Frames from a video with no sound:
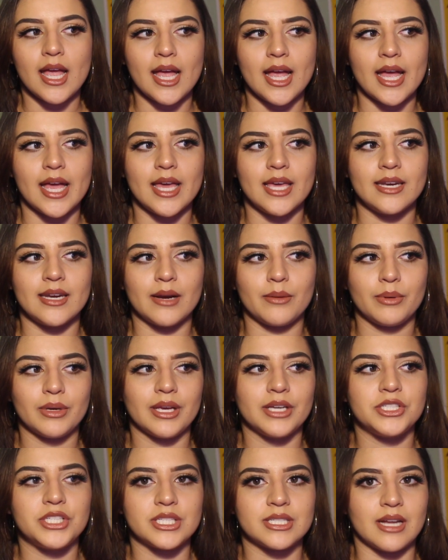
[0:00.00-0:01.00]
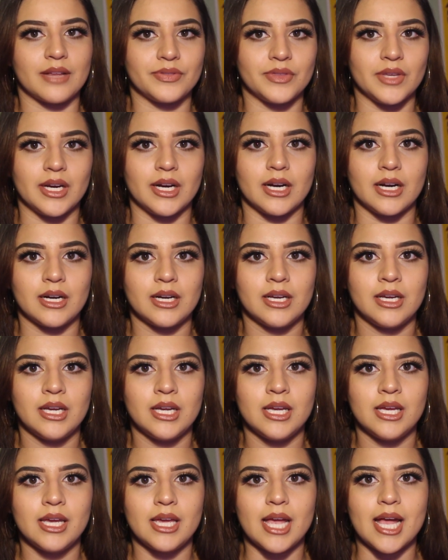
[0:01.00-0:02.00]
And I realized she's not there,
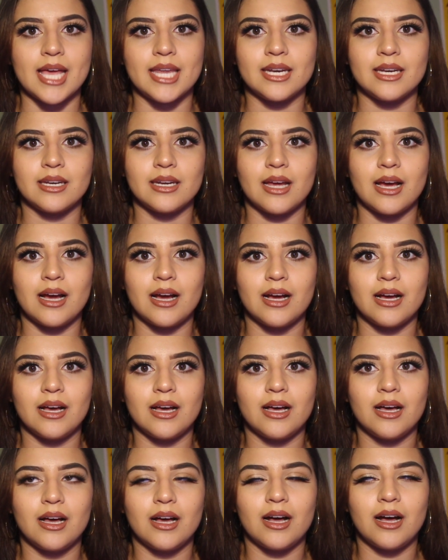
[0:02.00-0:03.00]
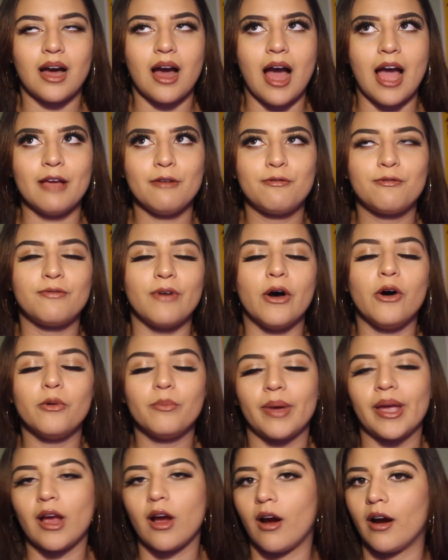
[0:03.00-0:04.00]
and I felt
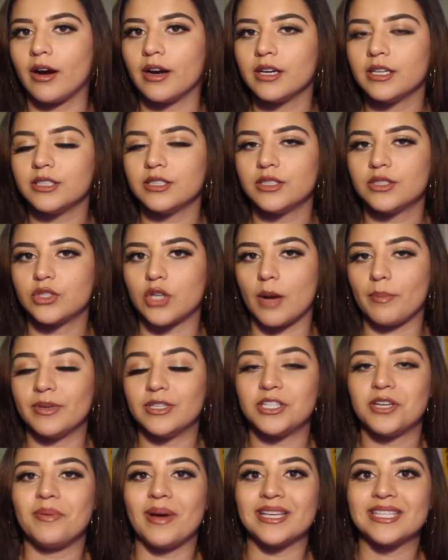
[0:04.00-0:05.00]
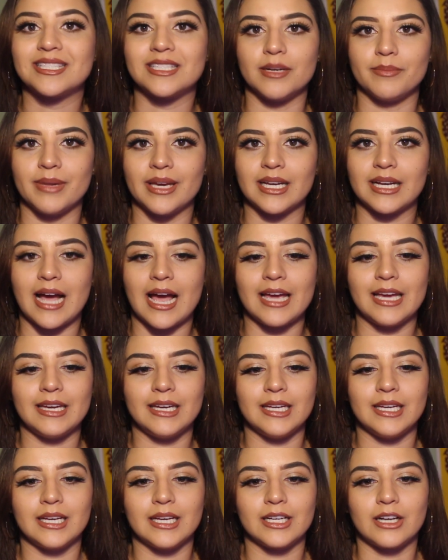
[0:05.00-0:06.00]
my heart drop into my stomach.
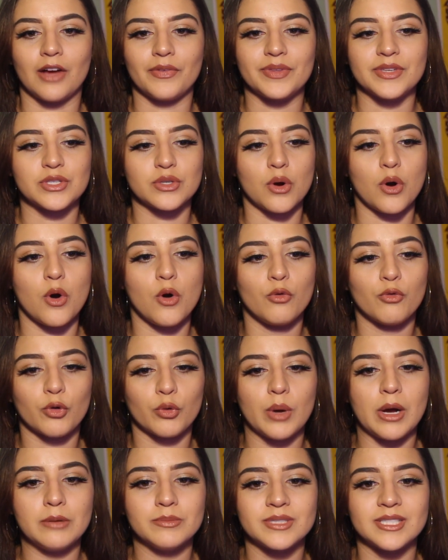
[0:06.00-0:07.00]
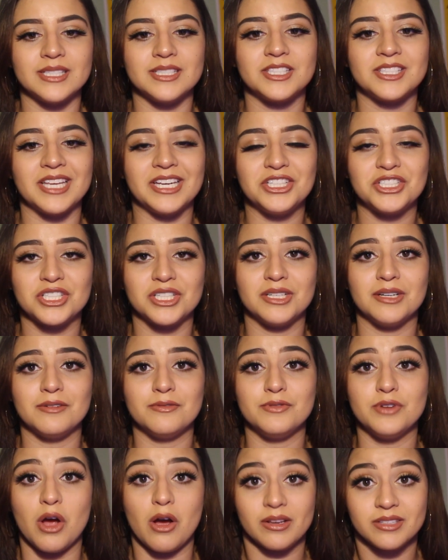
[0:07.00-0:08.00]
I got this overwhelmed sensation
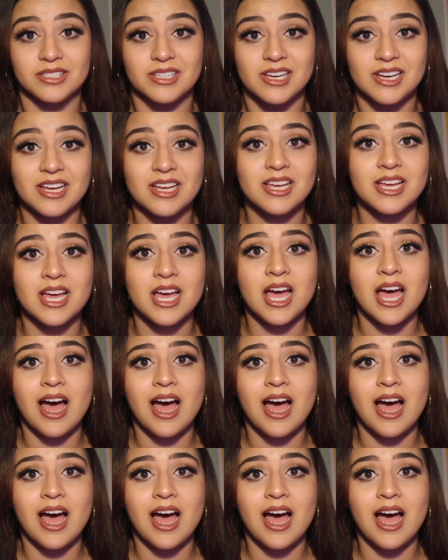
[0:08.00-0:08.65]
of nausea.